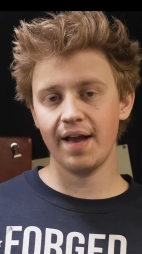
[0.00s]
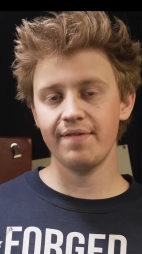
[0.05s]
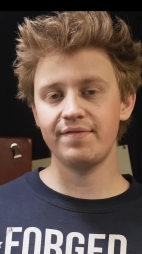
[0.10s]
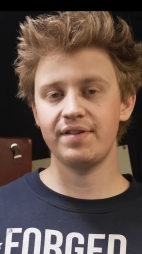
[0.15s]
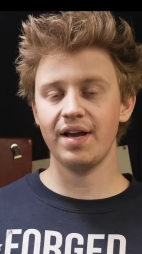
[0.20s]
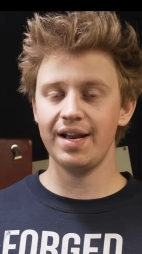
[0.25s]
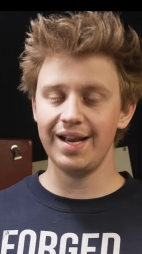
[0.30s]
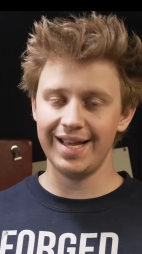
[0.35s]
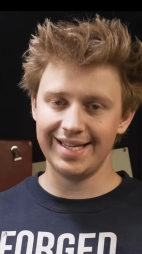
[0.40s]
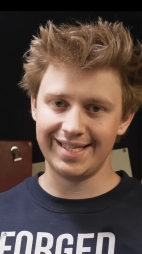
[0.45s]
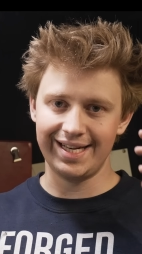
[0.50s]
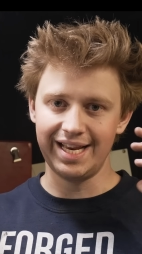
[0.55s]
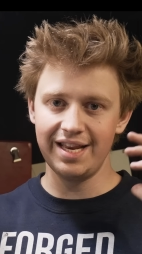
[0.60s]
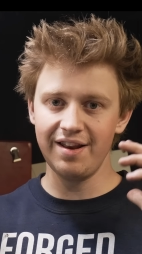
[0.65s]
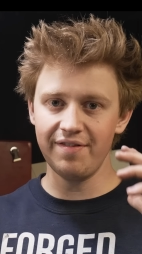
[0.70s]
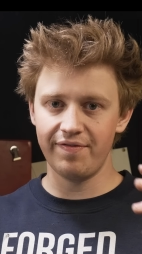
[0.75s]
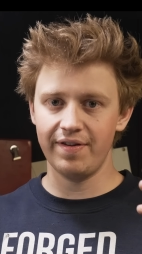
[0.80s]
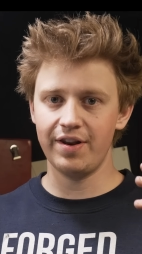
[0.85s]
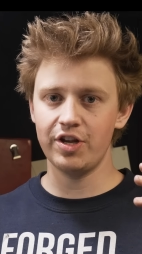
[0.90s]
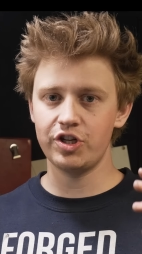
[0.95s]
knife done is I need
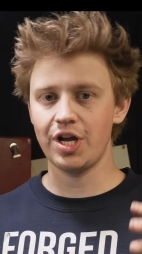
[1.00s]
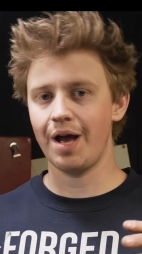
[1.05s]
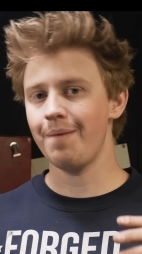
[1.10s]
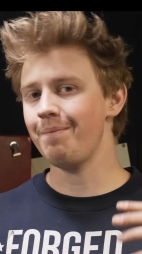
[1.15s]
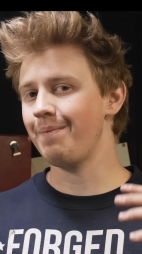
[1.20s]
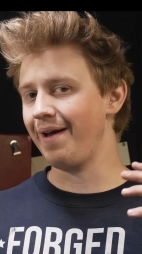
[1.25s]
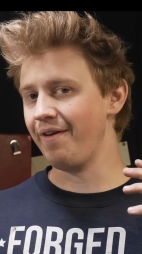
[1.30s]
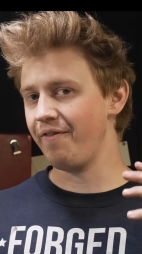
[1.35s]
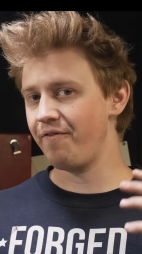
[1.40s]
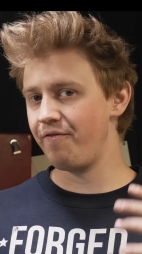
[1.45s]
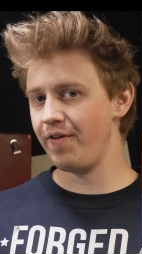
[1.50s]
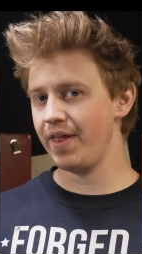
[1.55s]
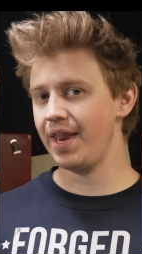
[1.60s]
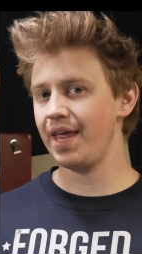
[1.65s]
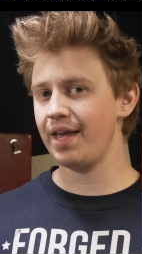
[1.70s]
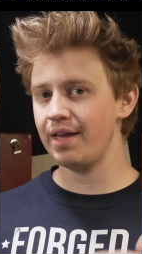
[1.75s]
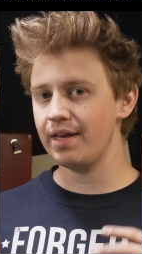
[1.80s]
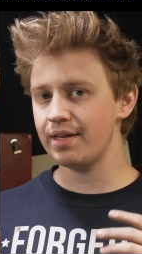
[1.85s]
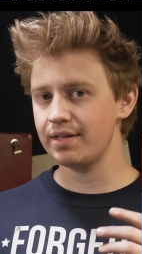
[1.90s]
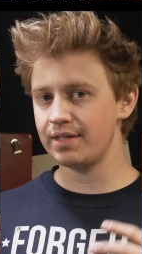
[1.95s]
to finish up my
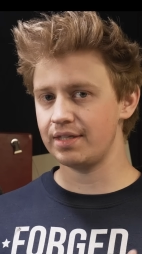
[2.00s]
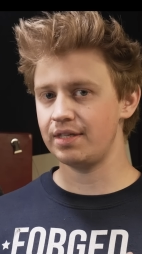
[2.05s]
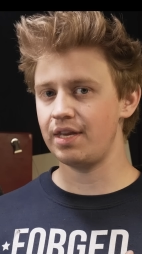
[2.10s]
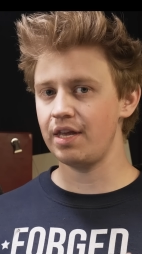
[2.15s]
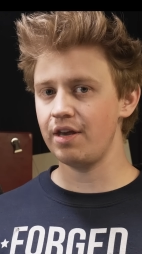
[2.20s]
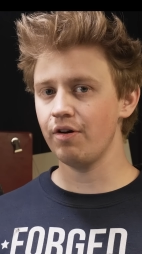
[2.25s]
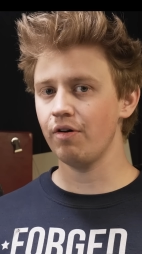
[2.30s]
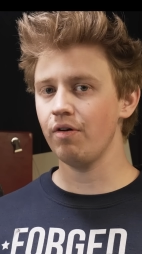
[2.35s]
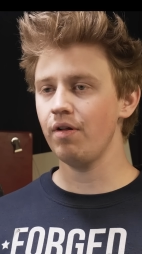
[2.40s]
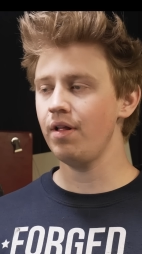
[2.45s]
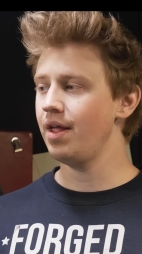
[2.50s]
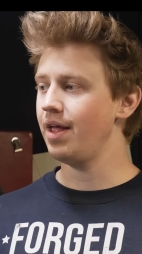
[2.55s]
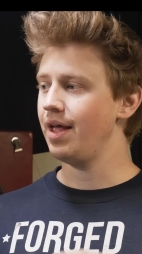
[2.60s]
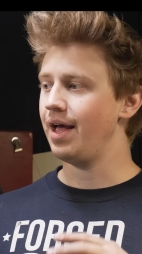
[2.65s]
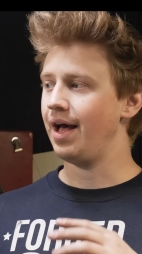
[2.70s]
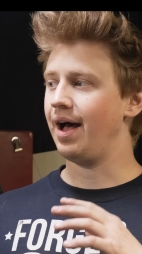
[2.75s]
fitting steel.